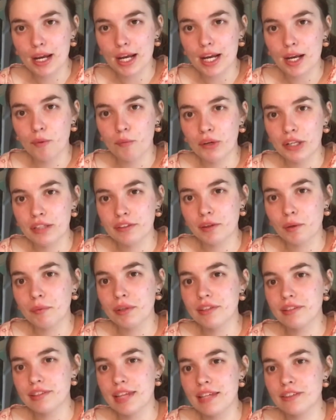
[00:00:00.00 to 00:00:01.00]
when
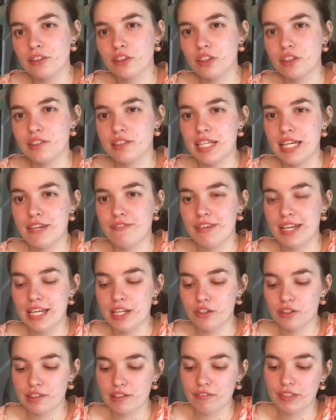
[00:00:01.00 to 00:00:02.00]
someone says it on TV
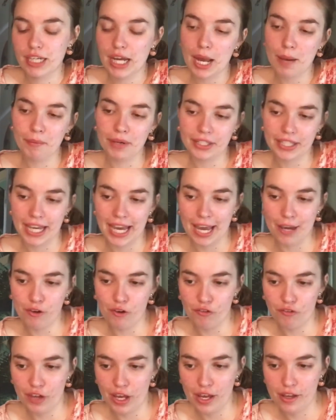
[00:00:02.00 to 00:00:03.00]
or something, I'm okay
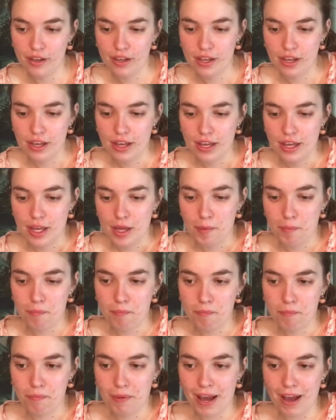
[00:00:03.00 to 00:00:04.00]
with it.
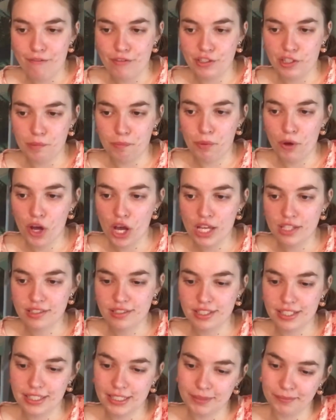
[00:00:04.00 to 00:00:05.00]
But if it's a
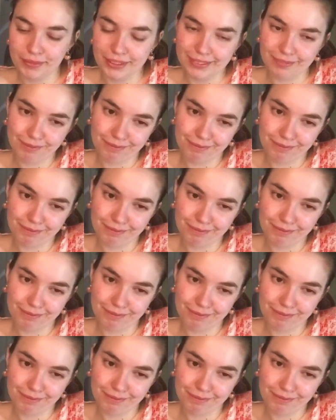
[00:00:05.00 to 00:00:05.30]
person, I'm like,